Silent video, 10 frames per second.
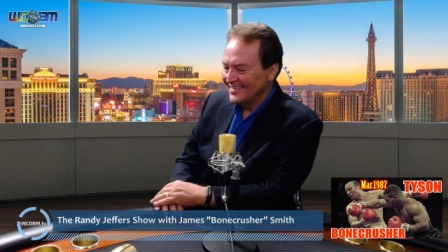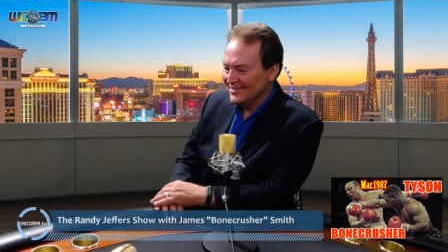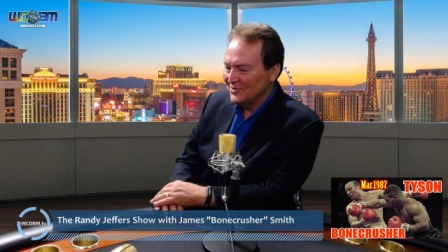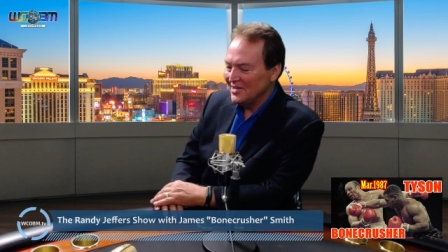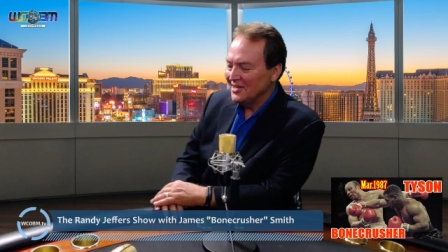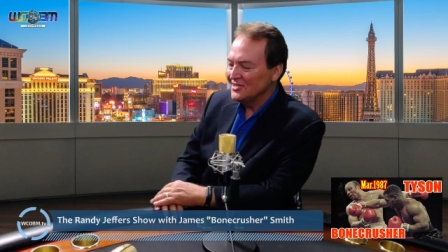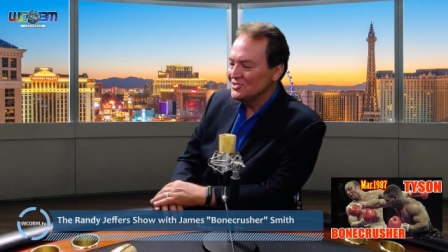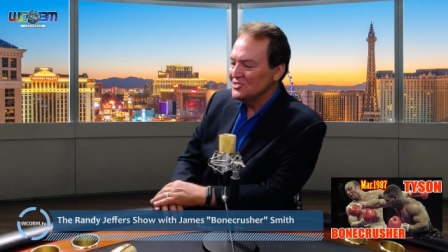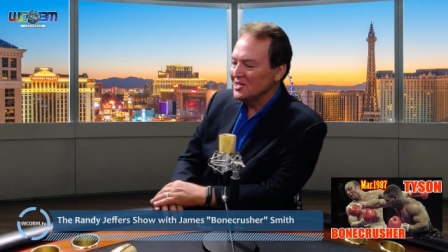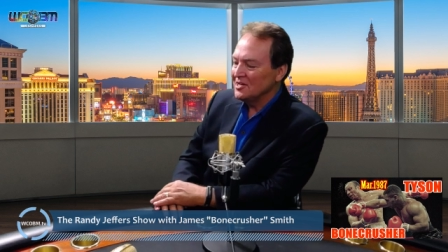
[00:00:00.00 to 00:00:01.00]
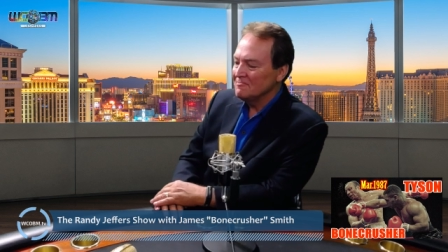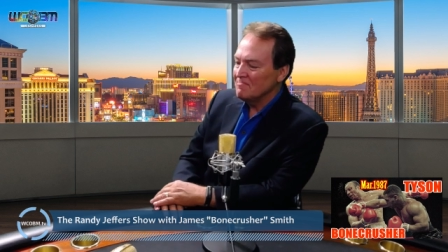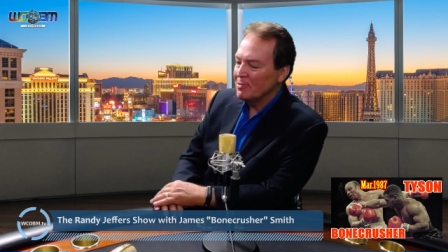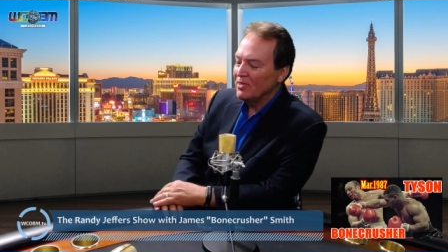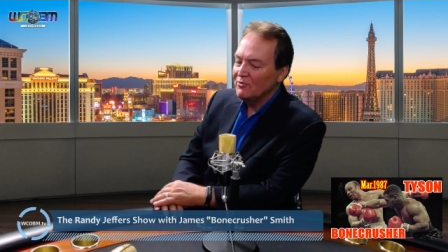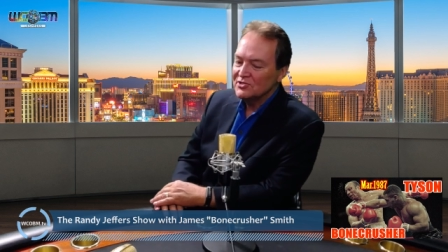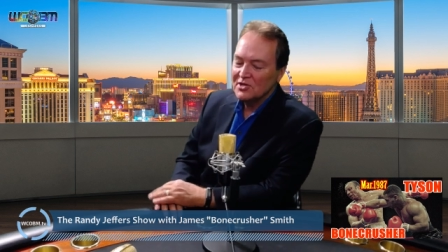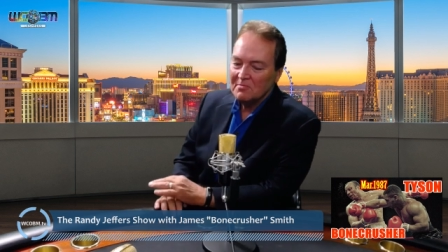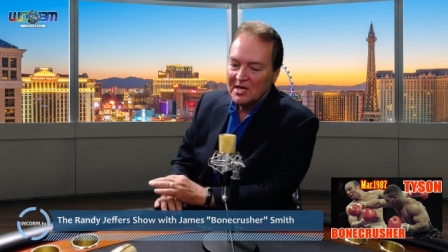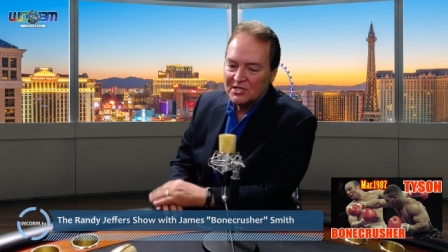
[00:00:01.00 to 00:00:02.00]
Well, it was an
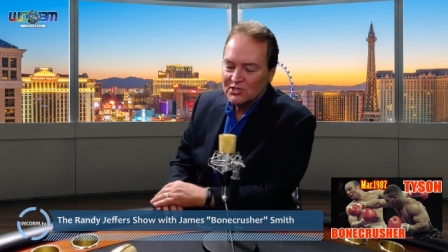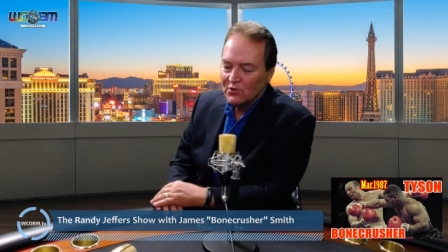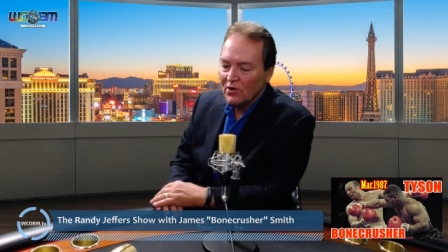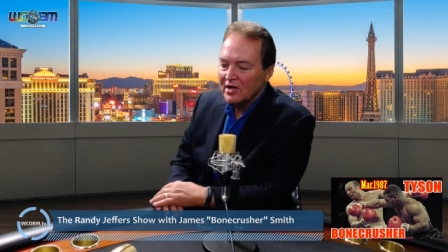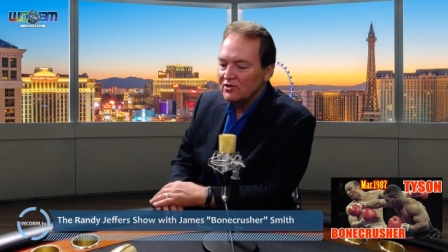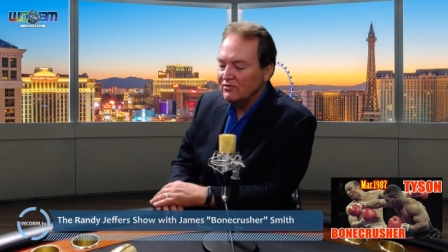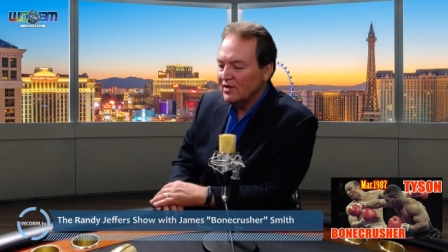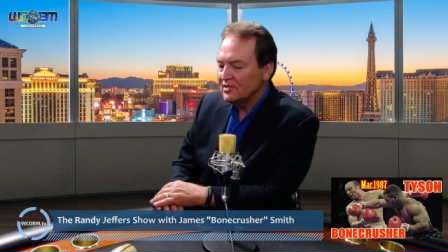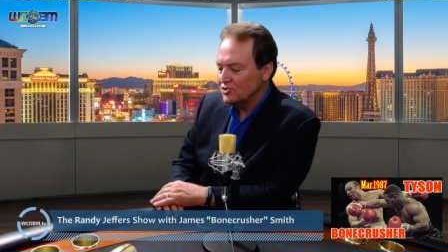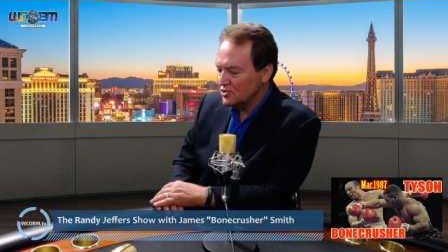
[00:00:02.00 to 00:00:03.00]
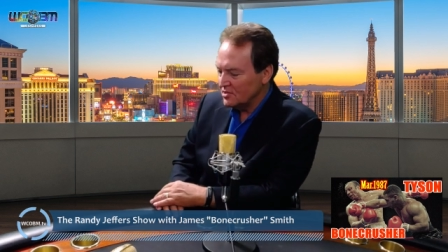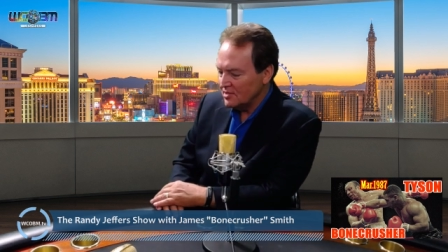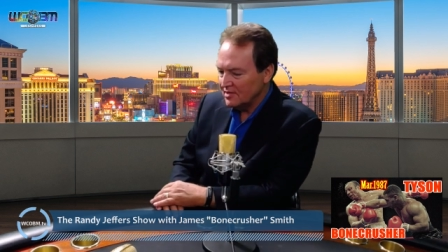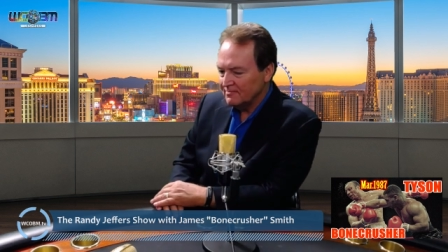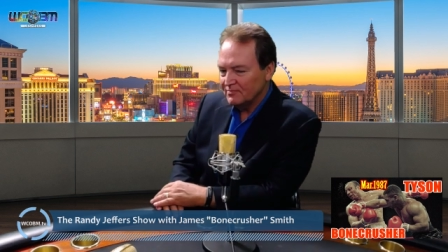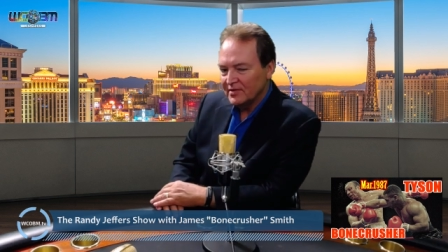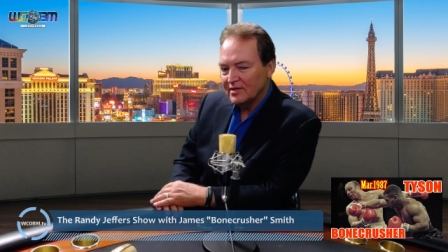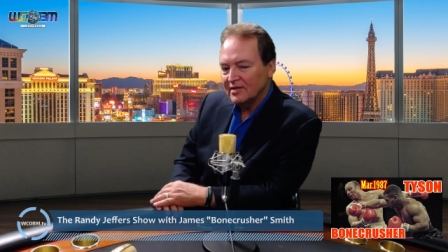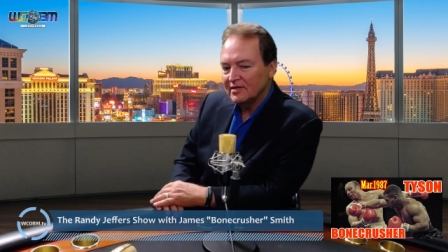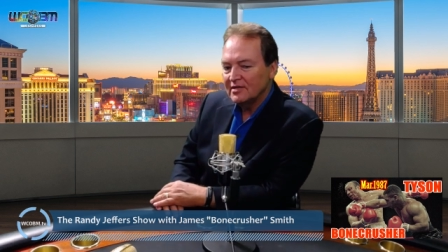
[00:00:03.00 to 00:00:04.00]
amazing run. You've had just an
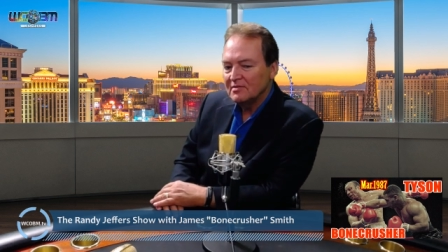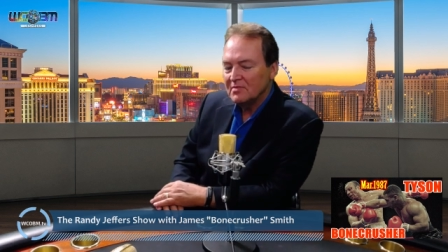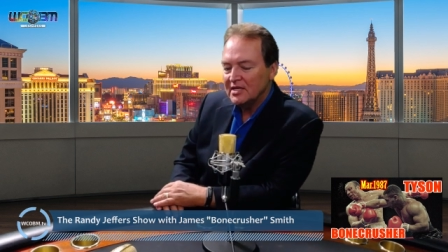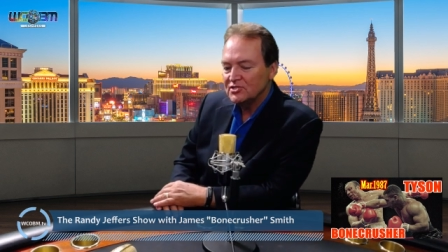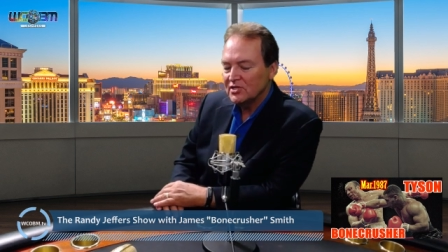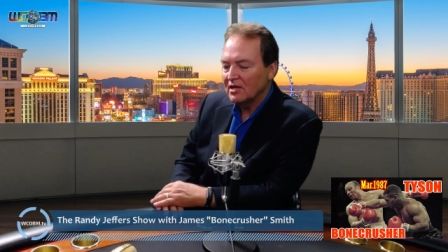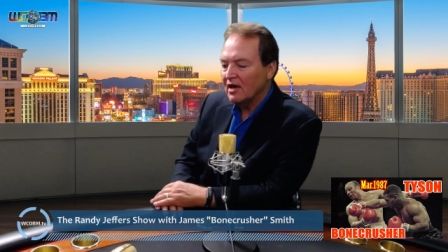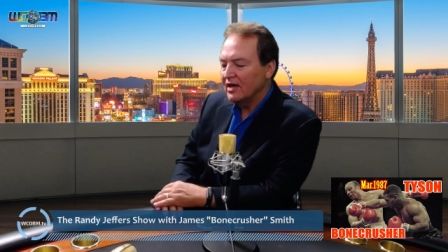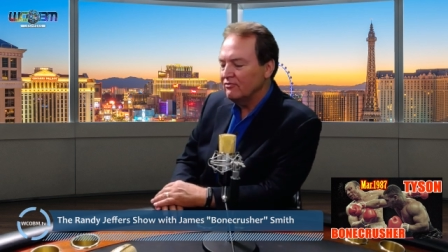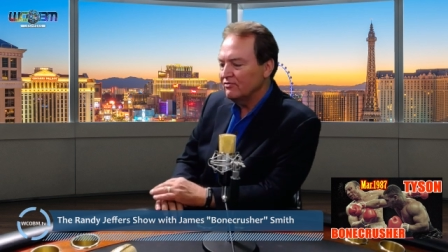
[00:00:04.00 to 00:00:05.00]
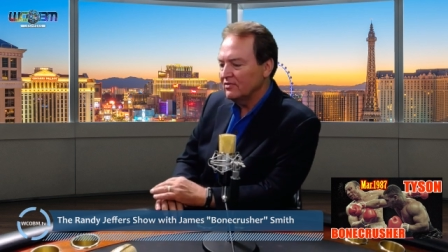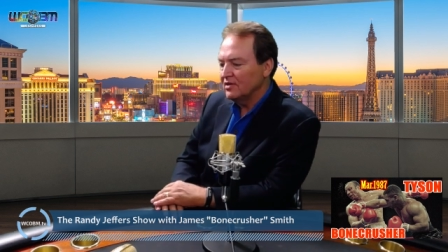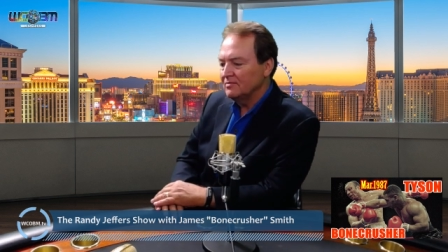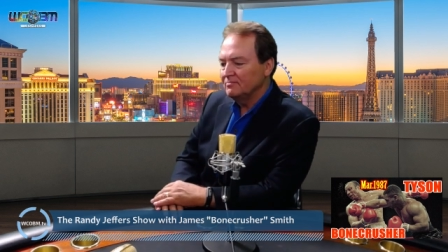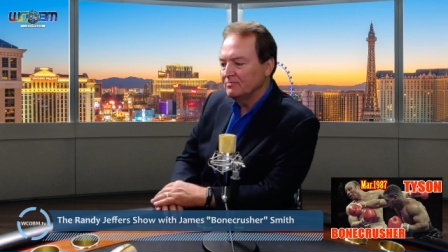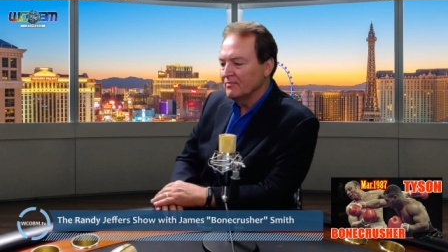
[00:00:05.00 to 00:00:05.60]
amazing life. But